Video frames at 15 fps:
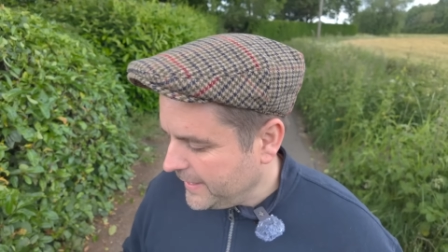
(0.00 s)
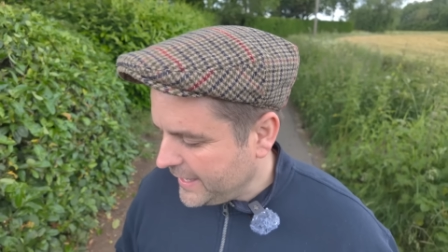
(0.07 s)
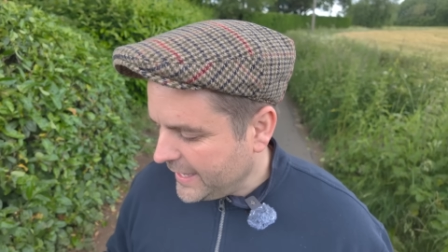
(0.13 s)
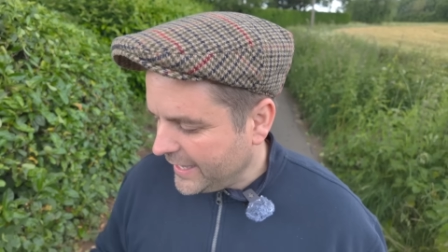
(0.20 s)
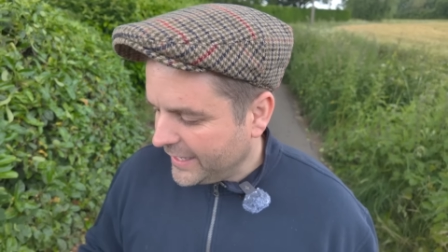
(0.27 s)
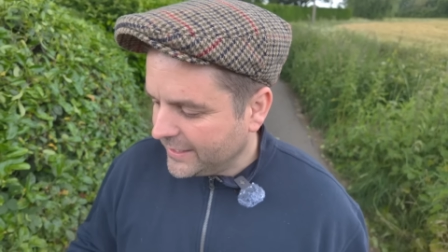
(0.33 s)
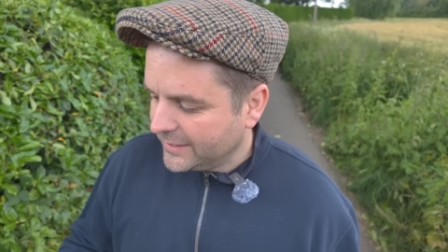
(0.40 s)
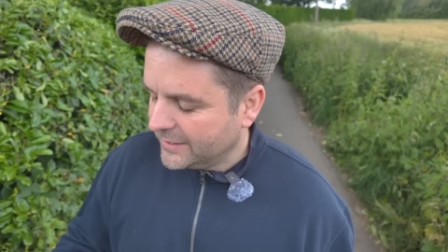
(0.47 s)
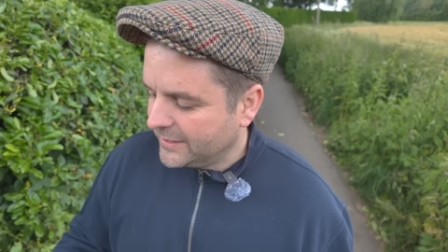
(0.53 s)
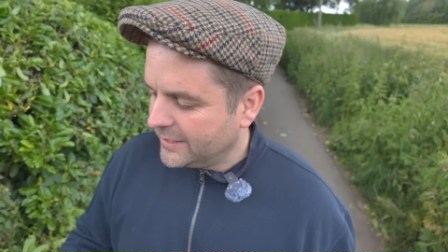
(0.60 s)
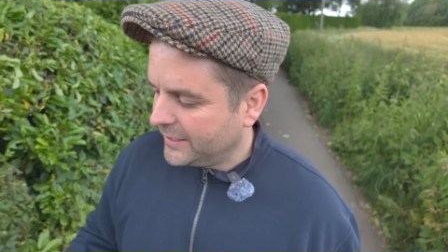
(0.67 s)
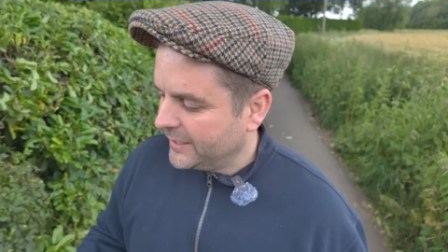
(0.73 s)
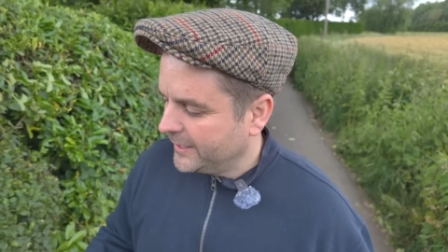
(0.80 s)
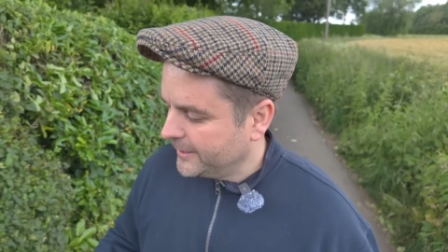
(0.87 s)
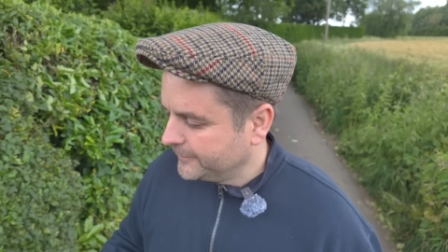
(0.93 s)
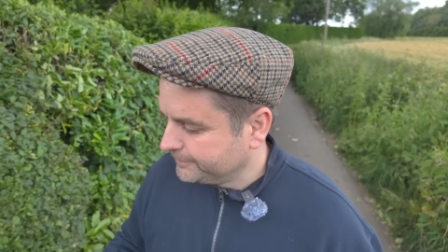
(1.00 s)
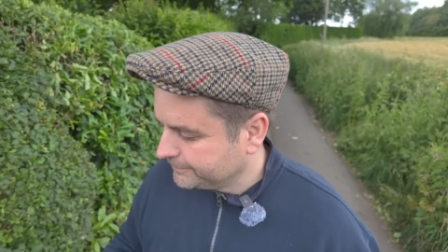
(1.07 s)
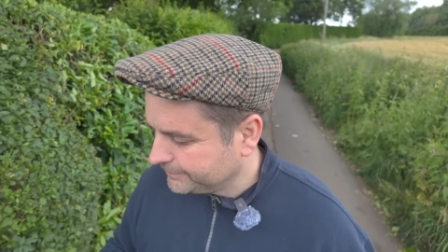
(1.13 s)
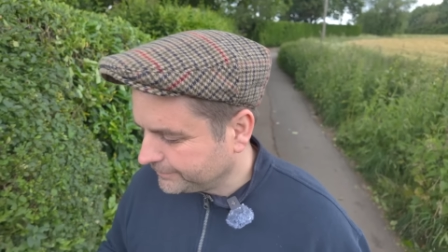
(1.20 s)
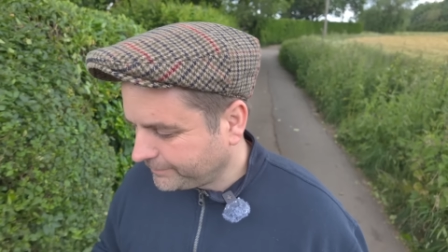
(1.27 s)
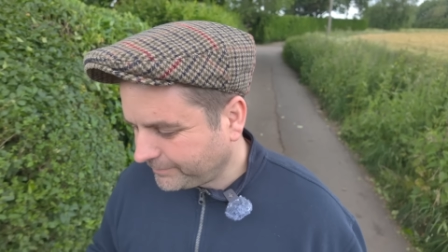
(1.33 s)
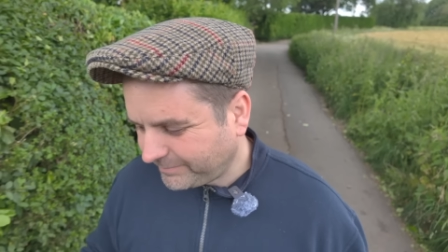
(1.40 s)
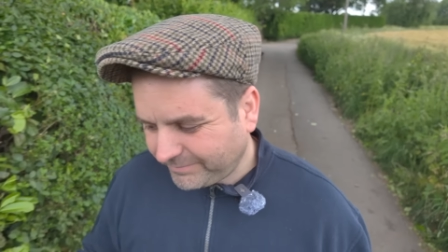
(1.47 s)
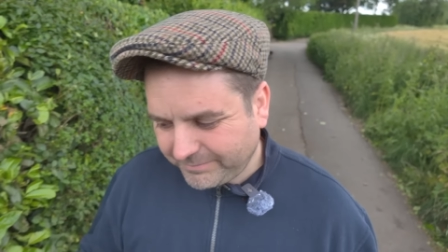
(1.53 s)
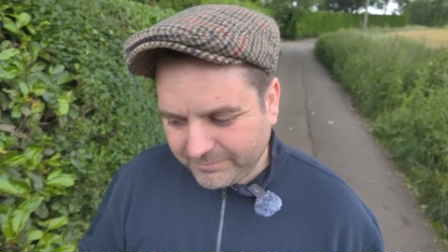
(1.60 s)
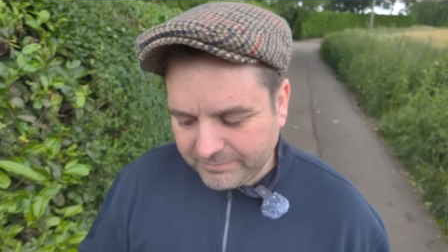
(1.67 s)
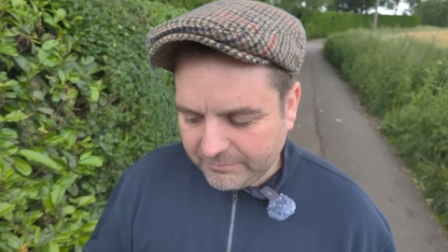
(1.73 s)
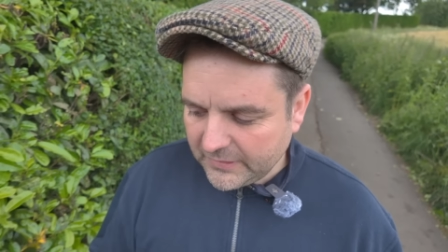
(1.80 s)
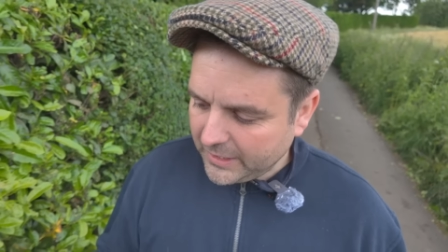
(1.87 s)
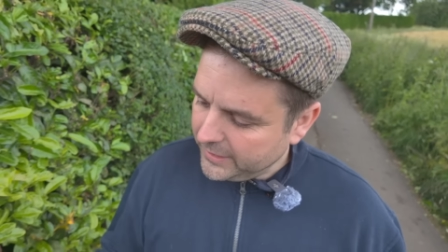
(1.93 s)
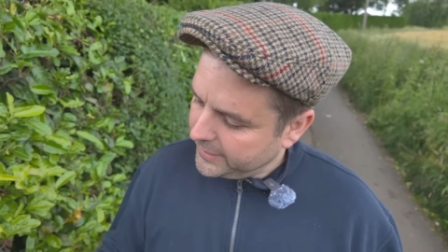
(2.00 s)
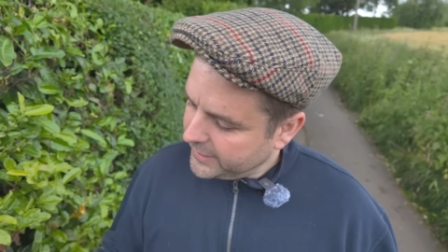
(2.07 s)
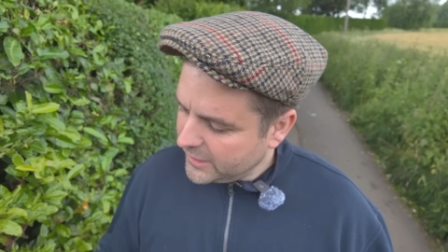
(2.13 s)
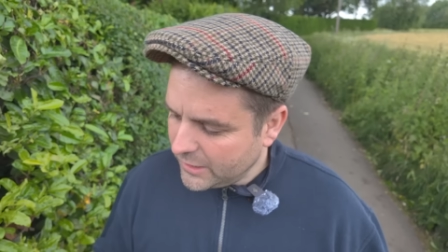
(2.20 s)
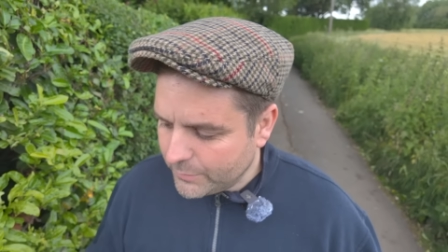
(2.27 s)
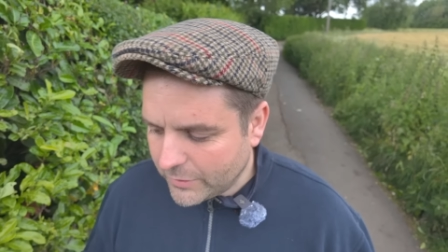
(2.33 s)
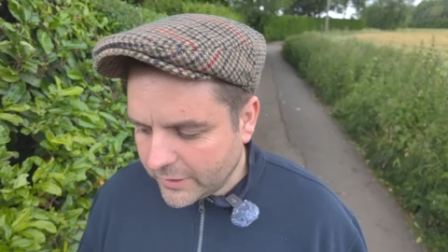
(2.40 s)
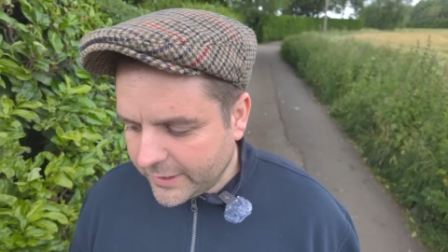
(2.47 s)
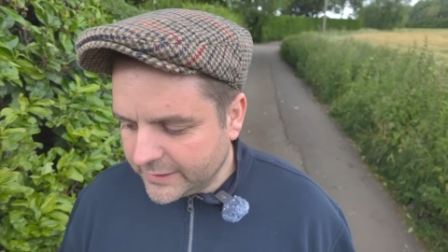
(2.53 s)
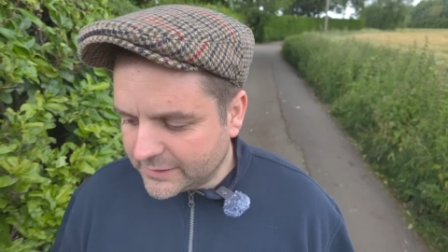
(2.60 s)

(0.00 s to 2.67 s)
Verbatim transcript: And you know what?